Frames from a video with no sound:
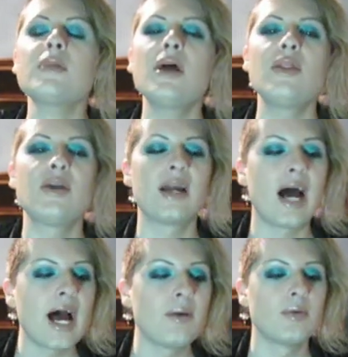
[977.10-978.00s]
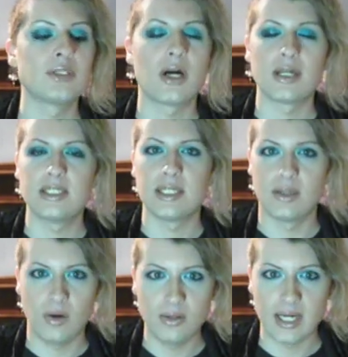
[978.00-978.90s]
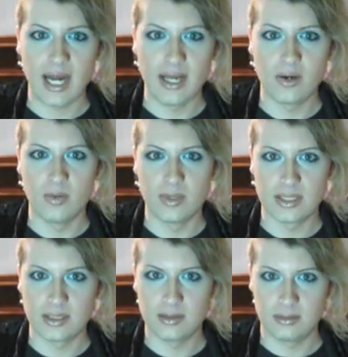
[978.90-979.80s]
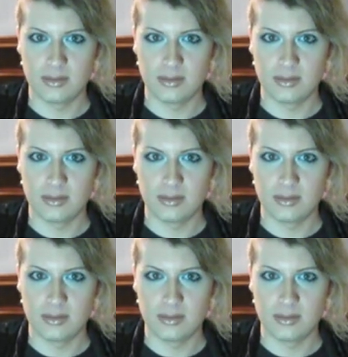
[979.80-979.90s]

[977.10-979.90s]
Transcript: The guy we were talking to, the old guy who was